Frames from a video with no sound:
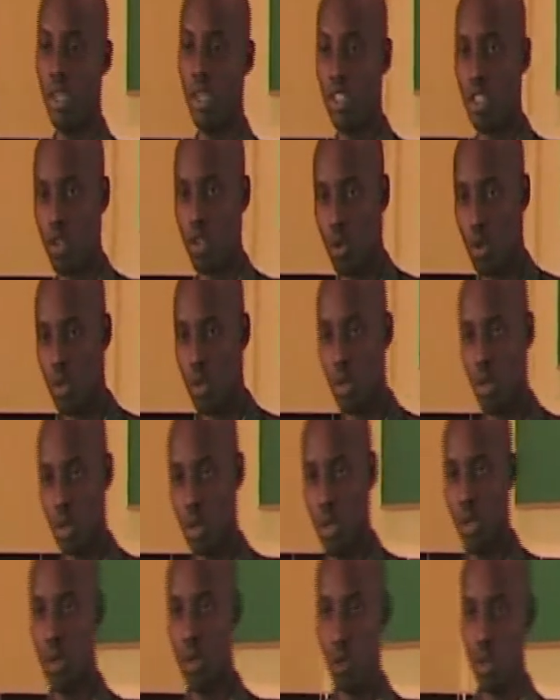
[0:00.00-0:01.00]
So
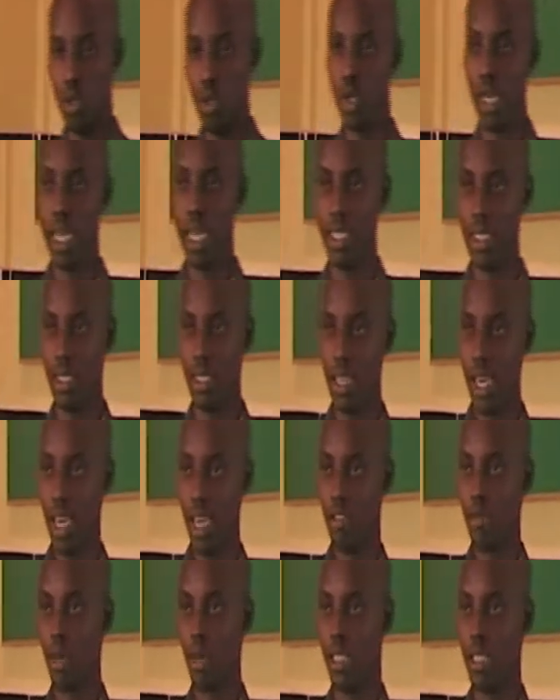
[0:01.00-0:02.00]
we'll do that in the
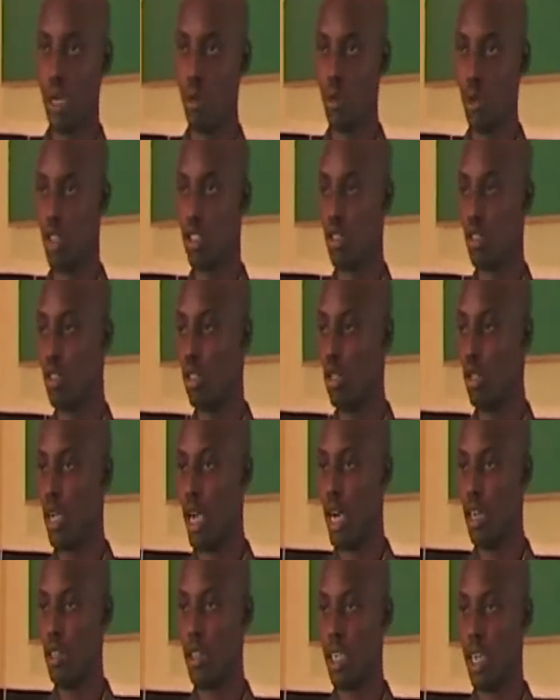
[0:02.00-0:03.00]
last class, and we'll also show you
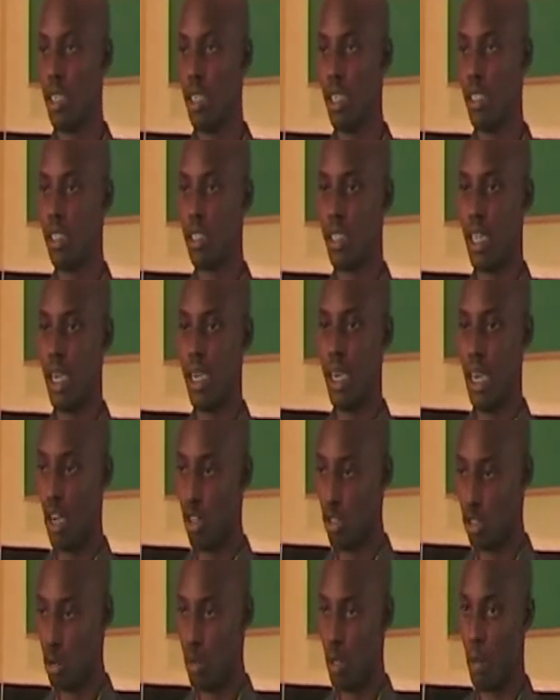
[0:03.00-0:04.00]
how you can register and
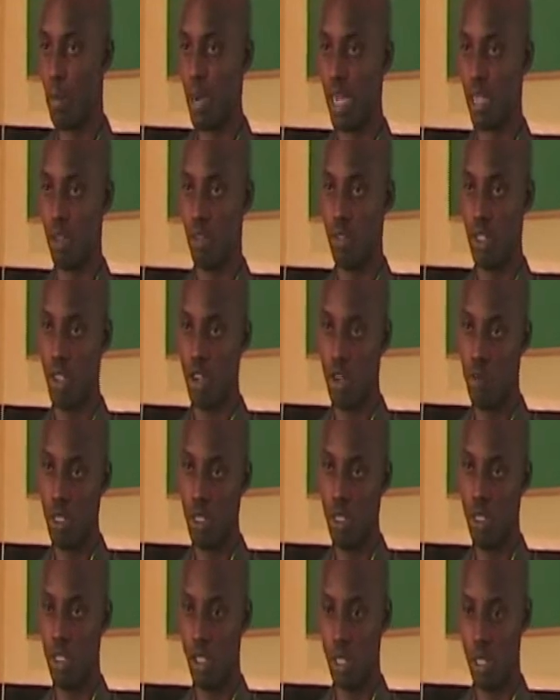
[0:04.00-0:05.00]
also be part of the
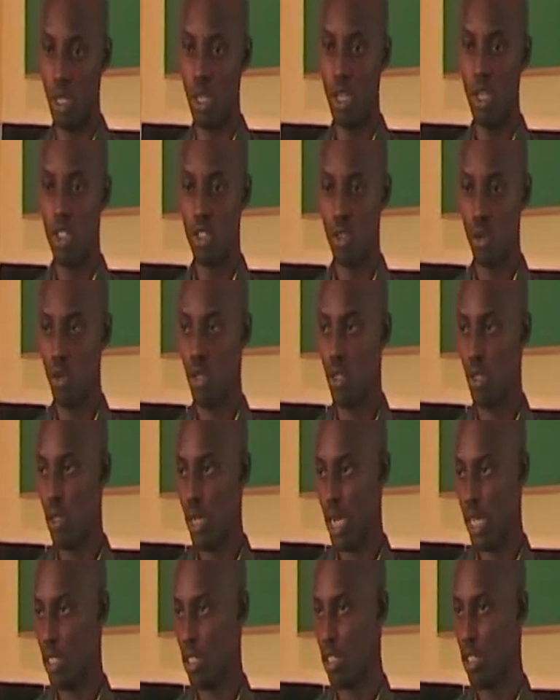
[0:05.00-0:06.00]
community. So
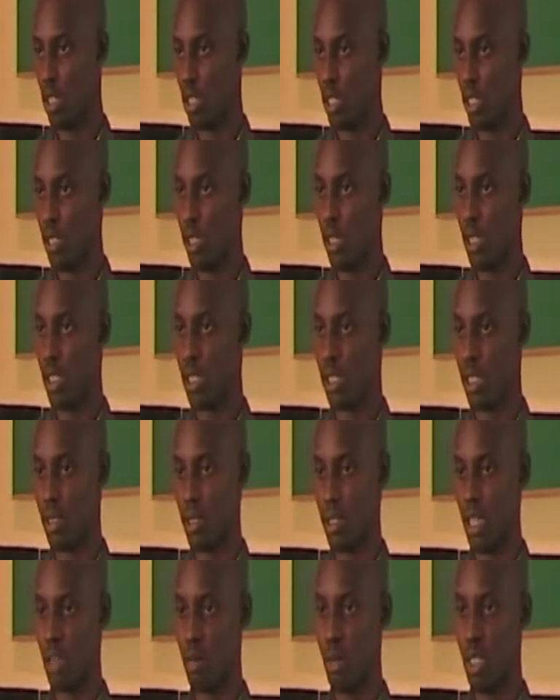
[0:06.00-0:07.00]
that is just the 3
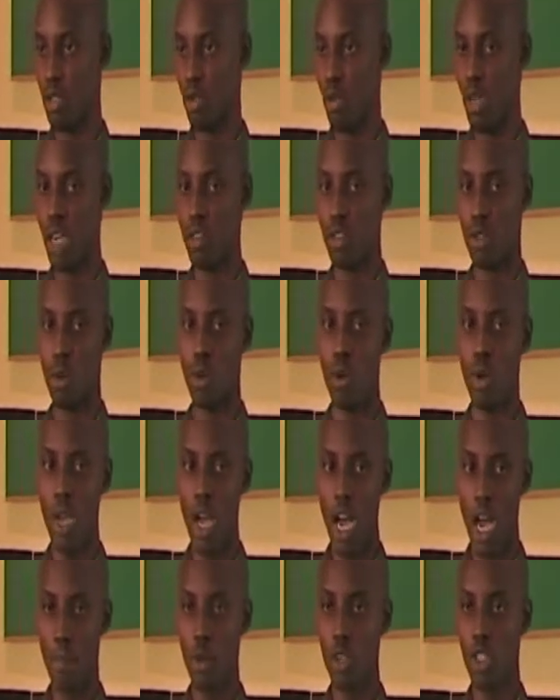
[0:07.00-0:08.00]
segments we have. So
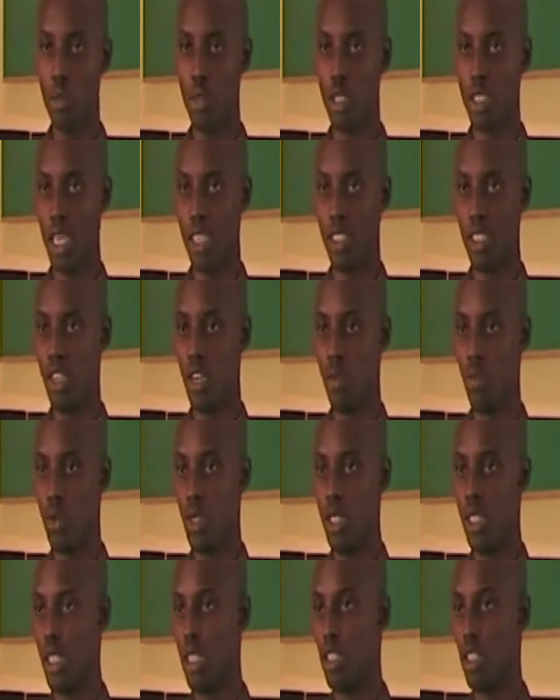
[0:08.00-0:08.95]
I'm going to be starting off with the